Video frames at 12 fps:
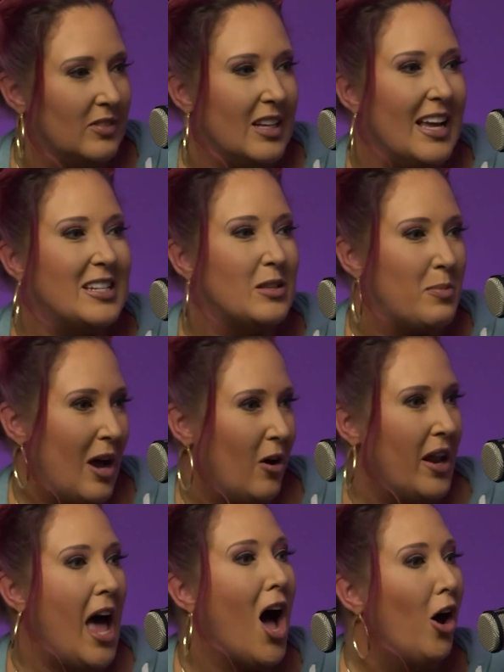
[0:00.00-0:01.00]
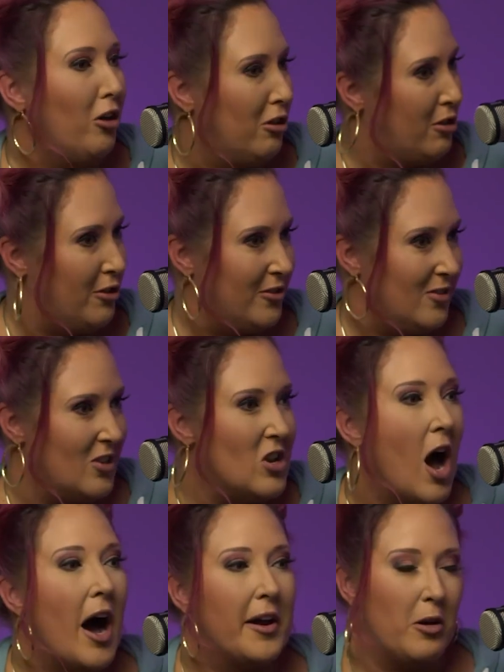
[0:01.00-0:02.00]
it's about health,
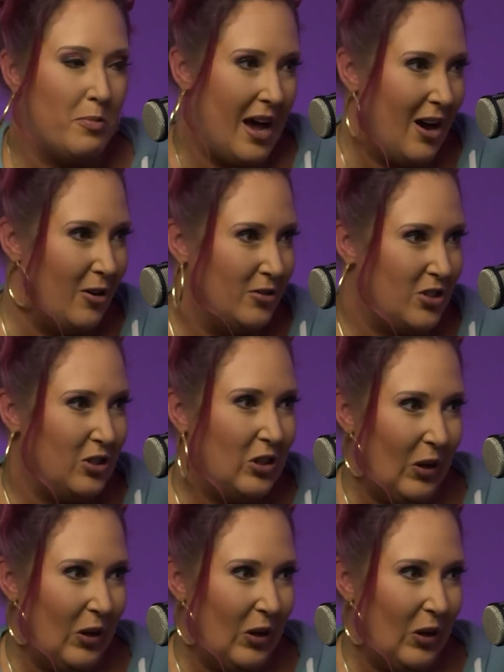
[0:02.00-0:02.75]
not about,